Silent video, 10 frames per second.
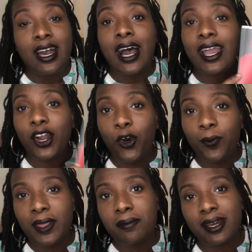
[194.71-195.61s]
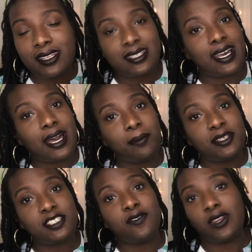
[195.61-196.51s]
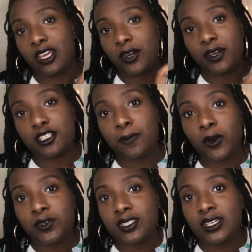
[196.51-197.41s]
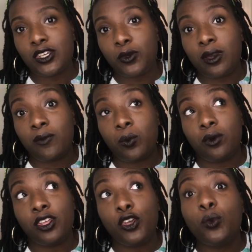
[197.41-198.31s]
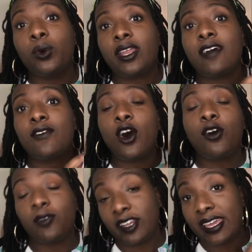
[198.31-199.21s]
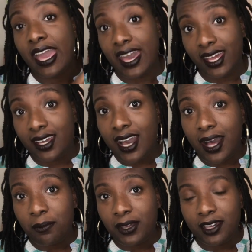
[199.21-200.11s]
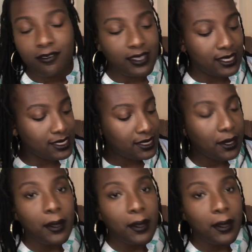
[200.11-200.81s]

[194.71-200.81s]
I hope that by the time this video is posted, you have you would have already had a copy of this,